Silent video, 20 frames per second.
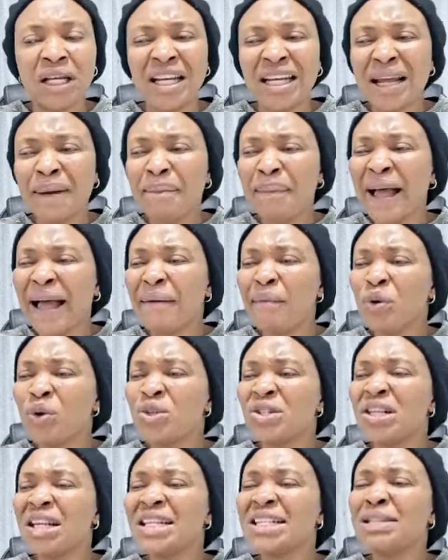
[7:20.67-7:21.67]
The Bible
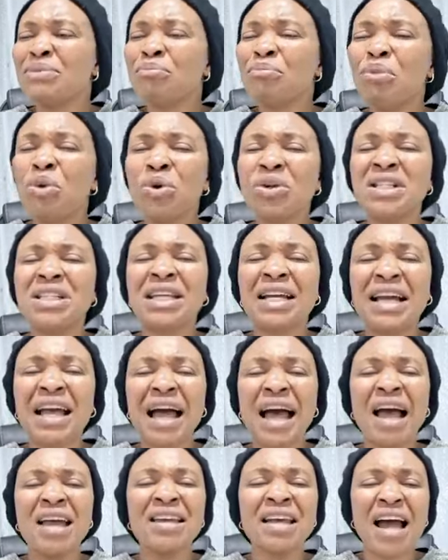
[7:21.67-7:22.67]
says
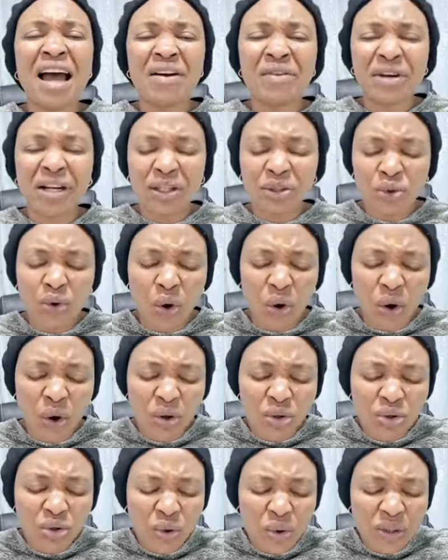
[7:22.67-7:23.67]
Mordecai
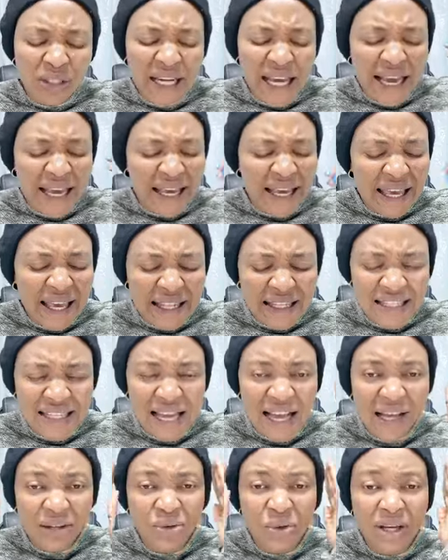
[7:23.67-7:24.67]
returned to the gate.
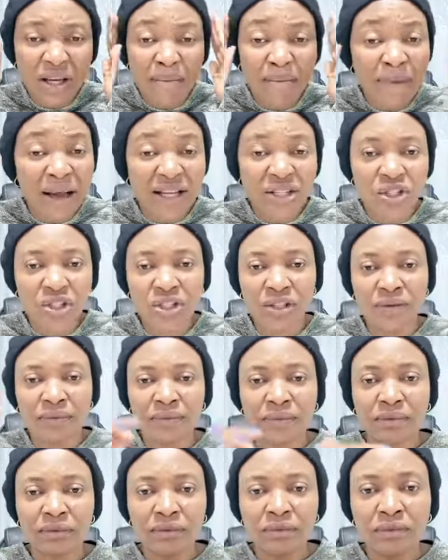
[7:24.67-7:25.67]
Can you imagine?
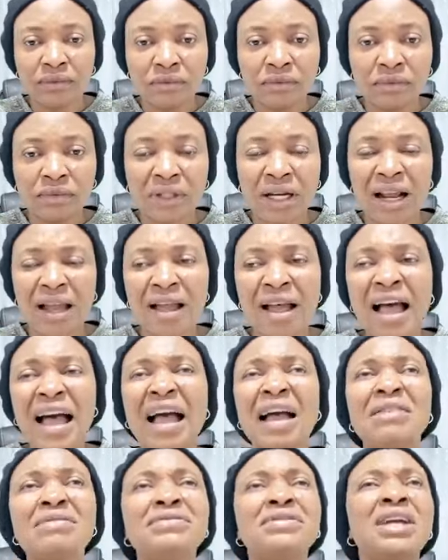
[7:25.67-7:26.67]

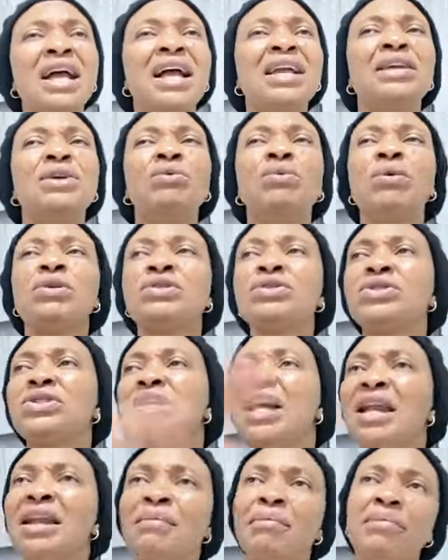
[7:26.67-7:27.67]
After he was
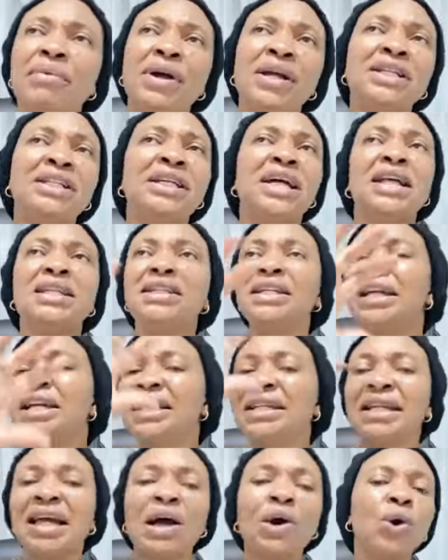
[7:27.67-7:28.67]
celebrated
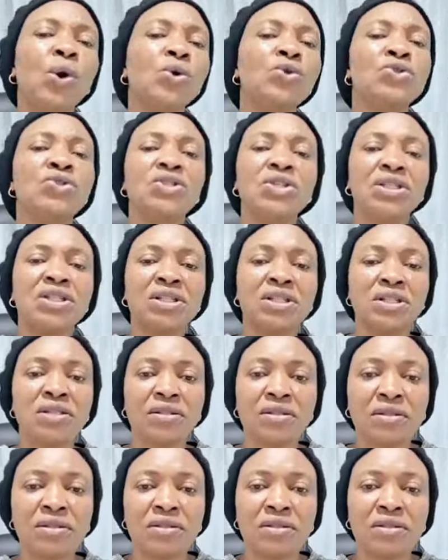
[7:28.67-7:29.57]
in the whole city,